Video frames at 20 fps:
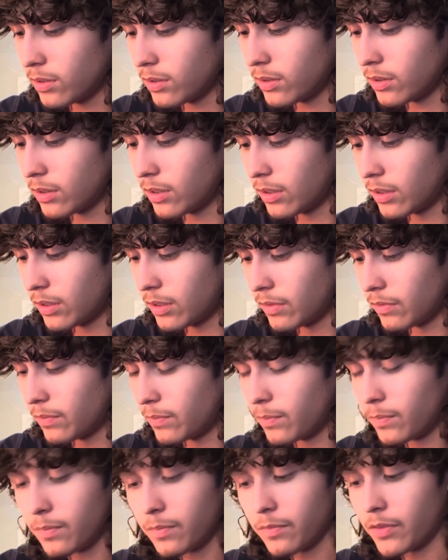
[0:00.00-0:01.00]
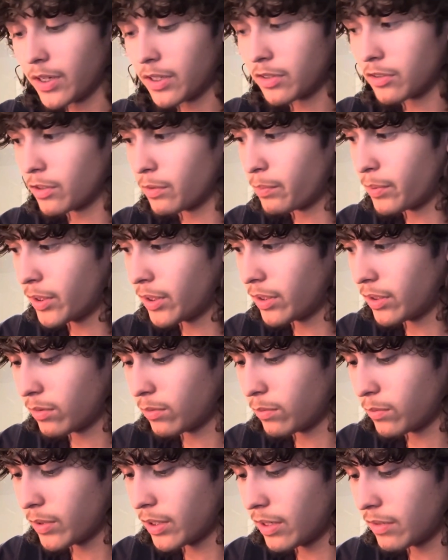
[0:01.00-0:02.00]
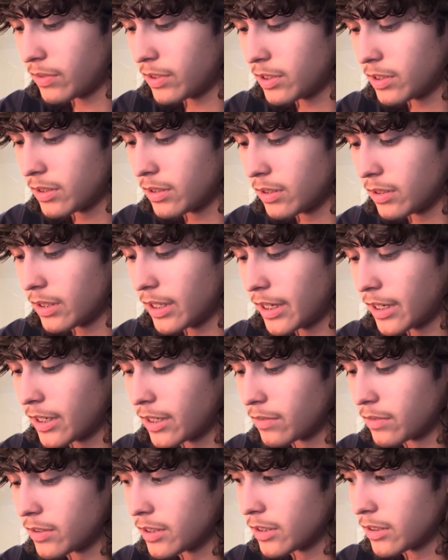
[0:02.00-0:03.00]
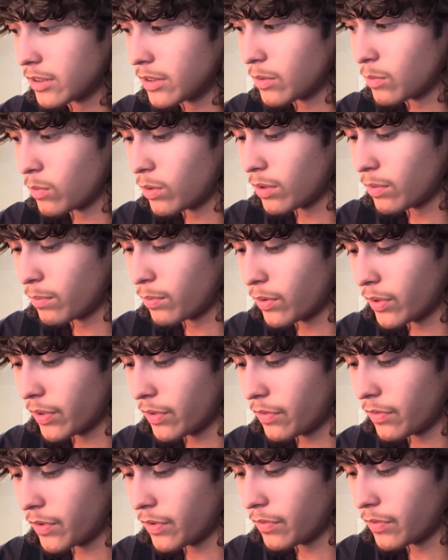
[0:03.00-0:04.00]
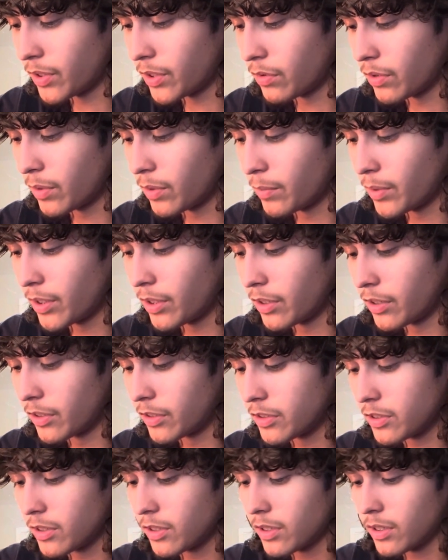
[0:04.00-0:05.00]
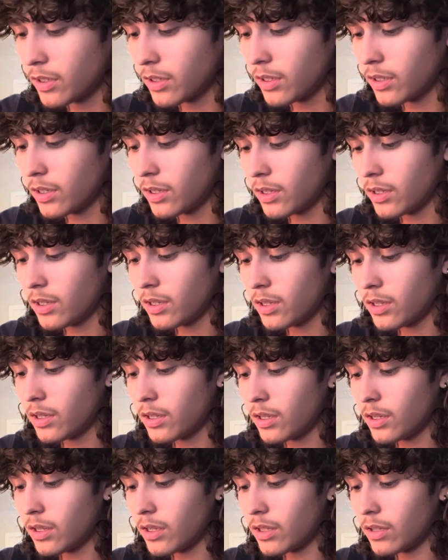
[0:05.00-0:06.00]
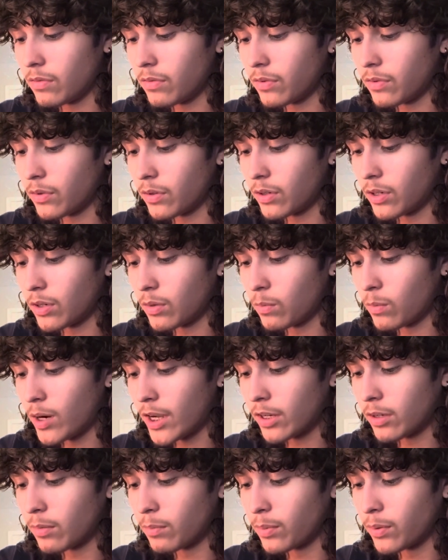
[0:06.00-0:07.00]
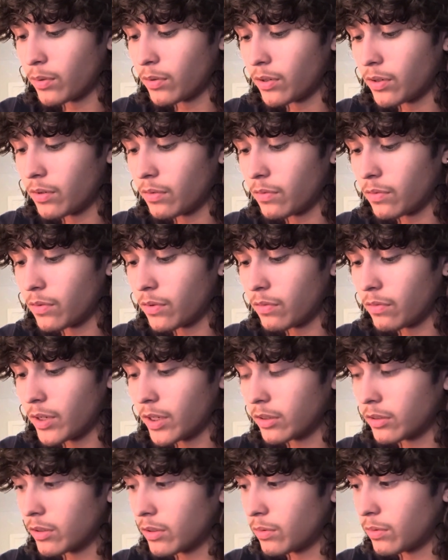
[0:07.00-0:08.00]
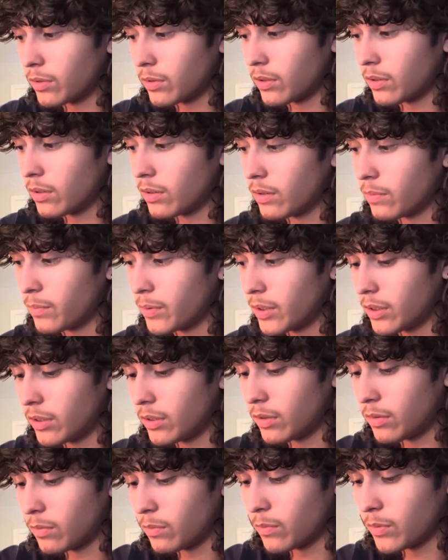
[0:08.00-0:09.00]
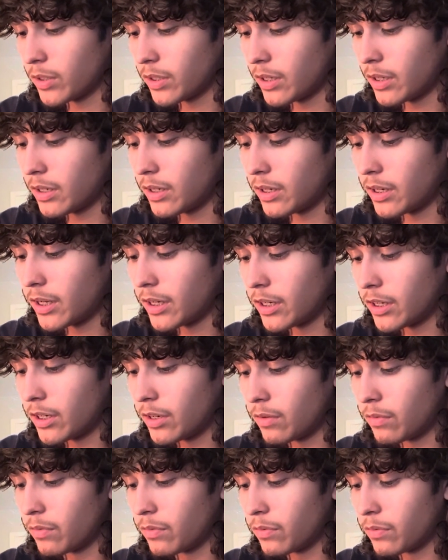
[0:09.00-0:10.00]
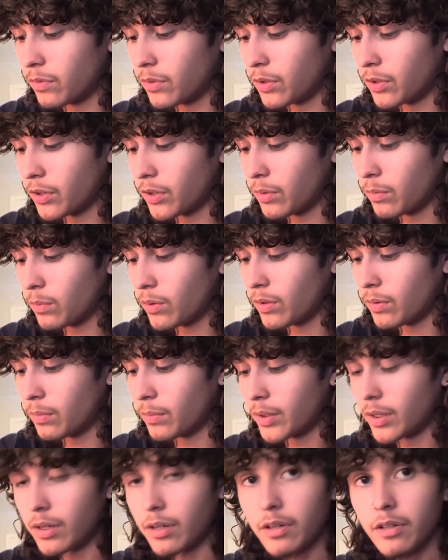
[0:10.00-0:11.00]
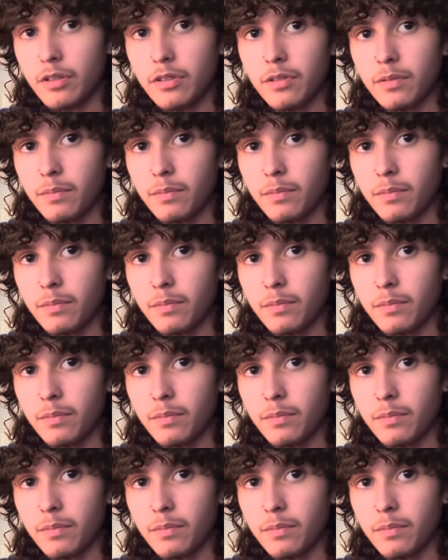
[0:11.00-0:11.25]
the vector P, we have negative 61.53 meters. And for our y component for vector P, we get negative 31 meters.